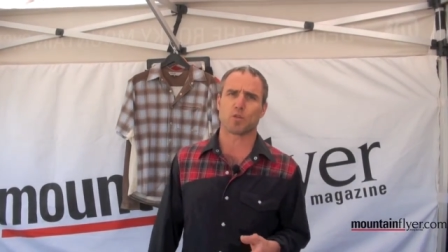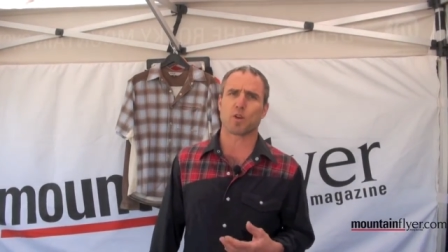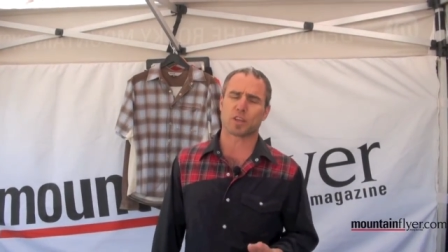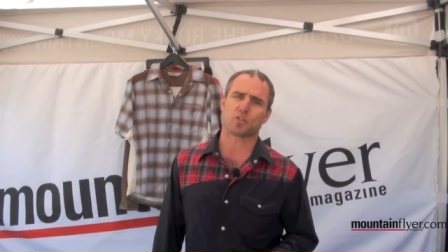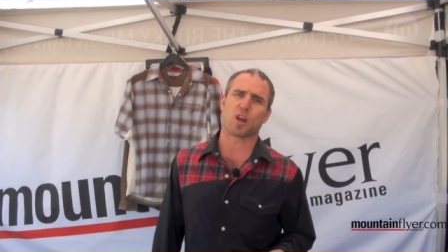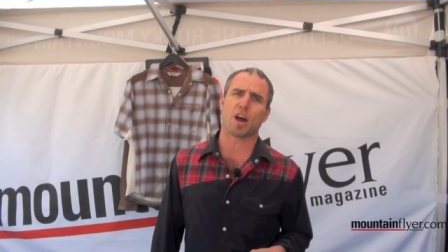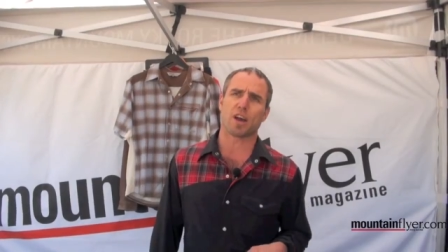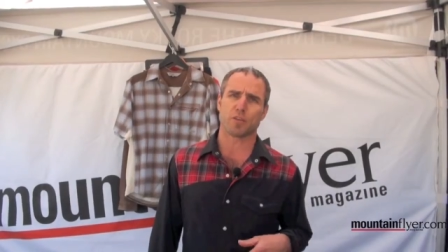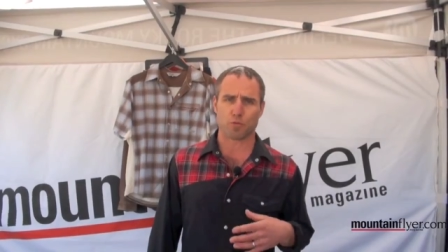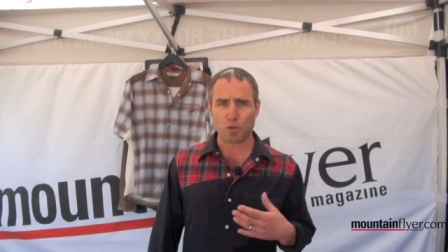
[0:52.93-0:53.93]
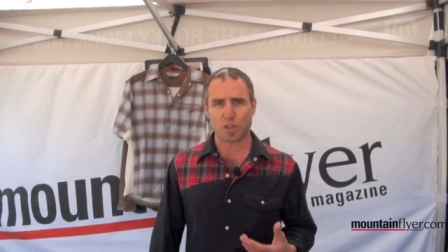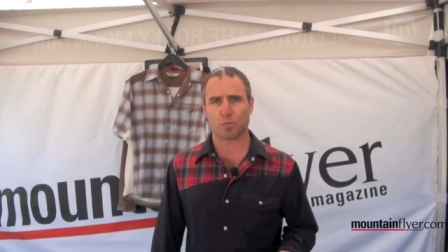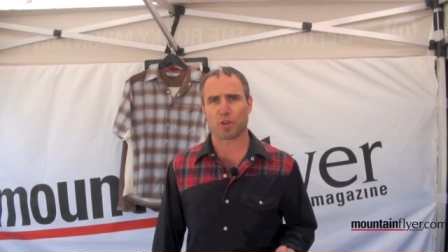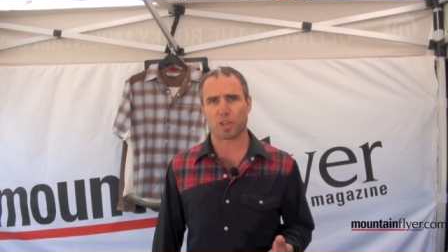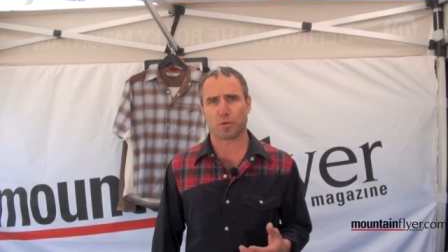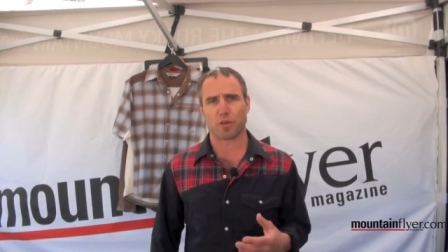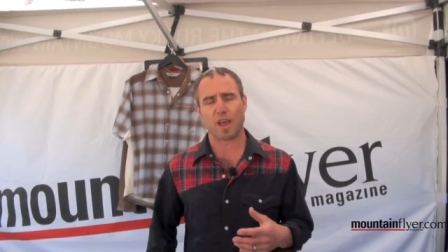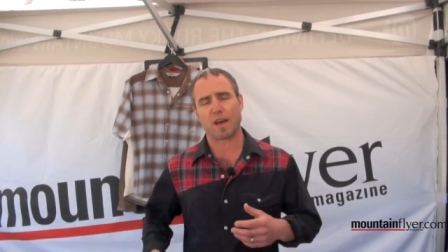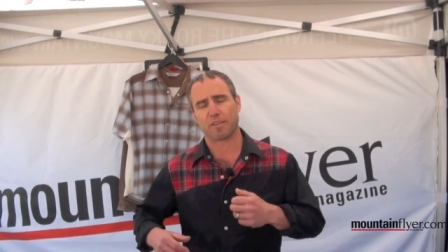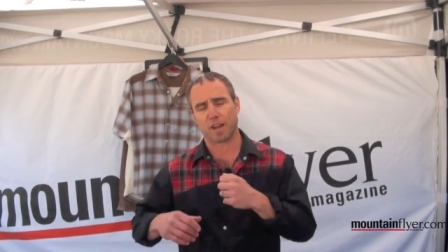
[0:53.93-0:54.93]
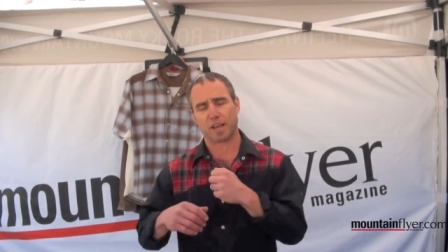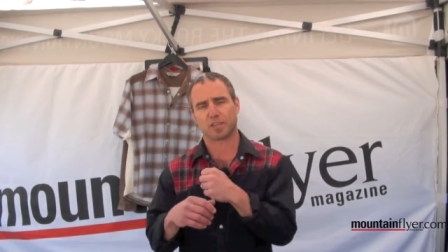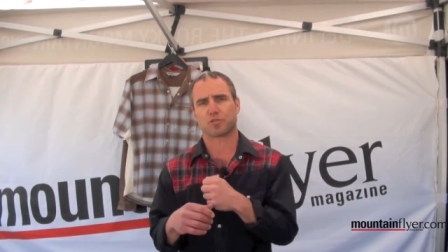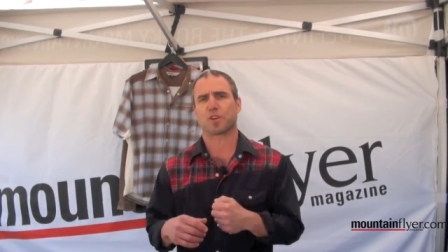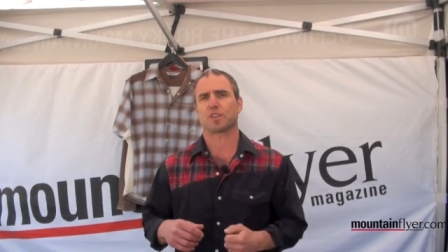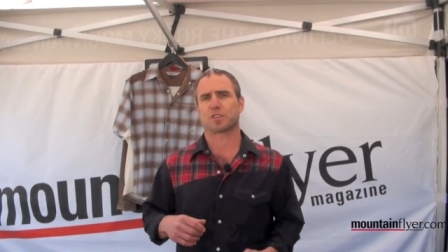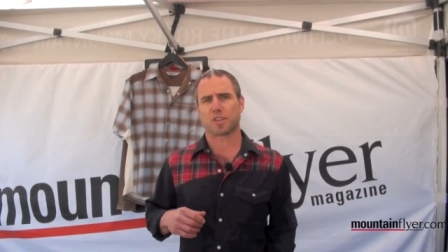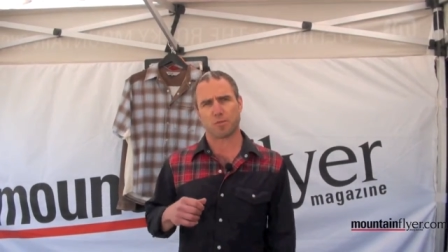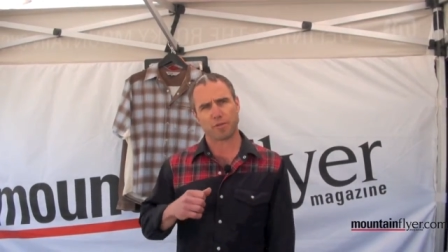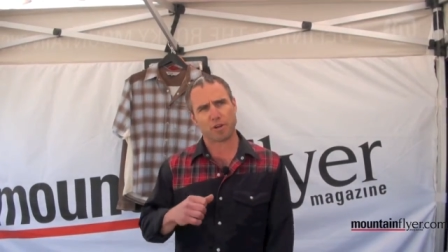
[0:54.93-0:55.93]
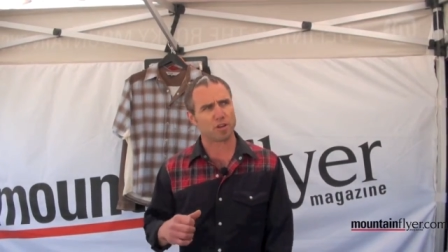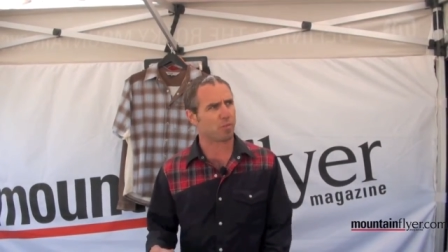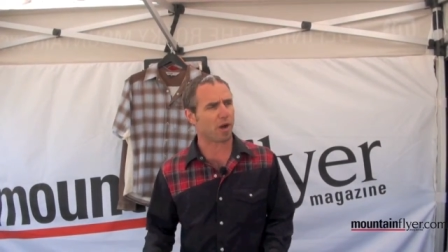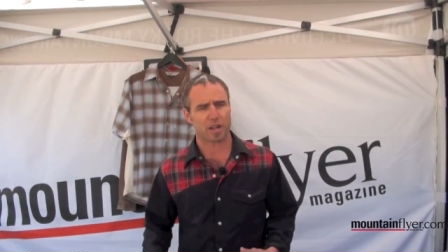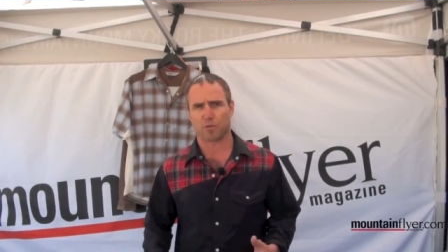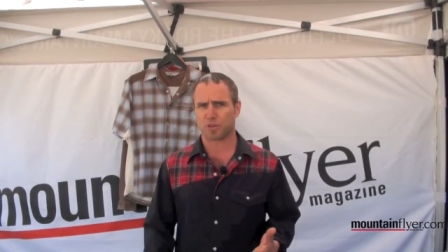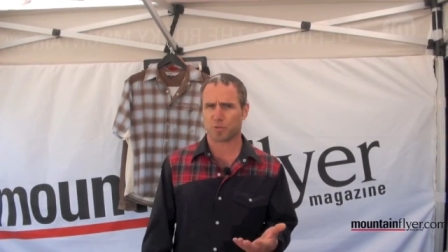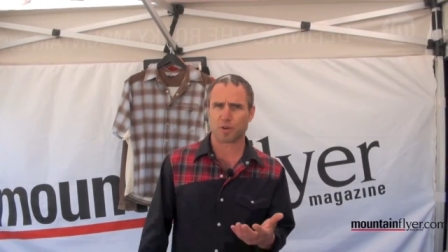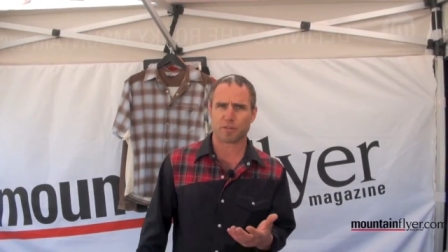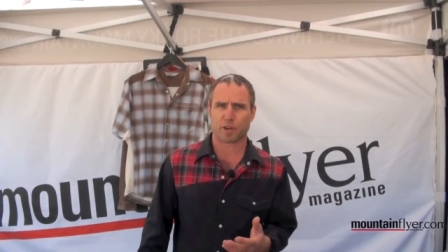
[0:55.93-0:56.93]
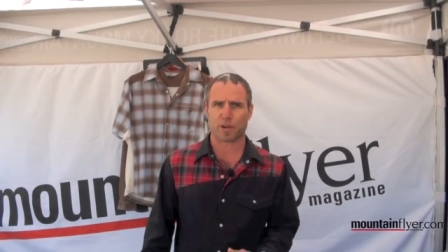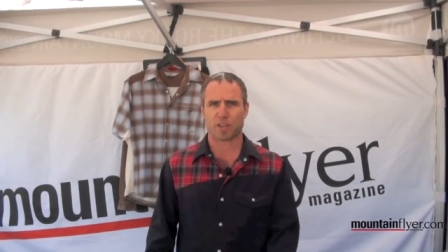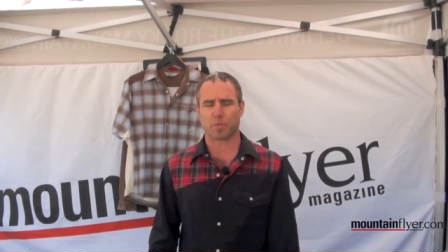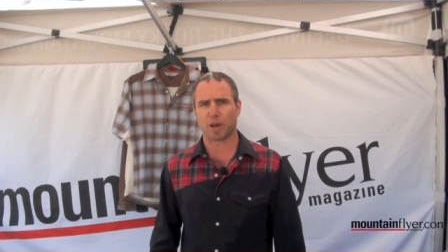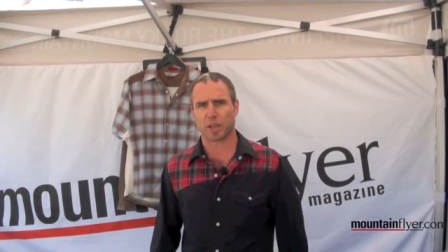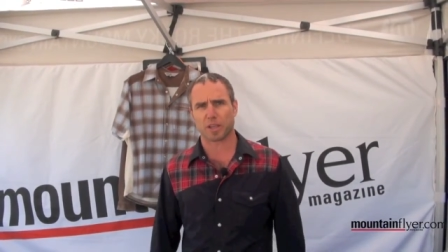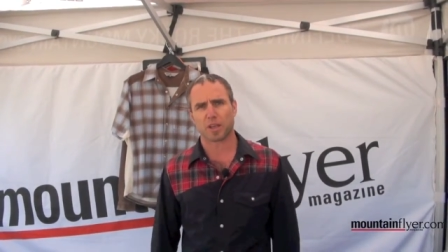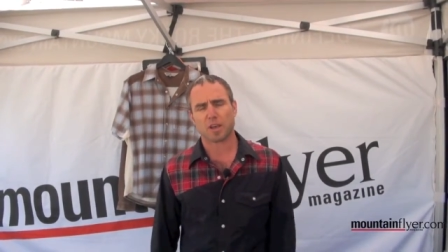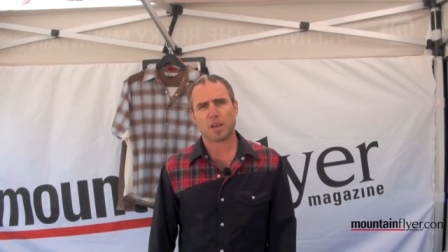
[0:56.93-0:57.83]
quick dry, they're really breathable, they have a nice stretch so they move around your body when you're moving around the bike.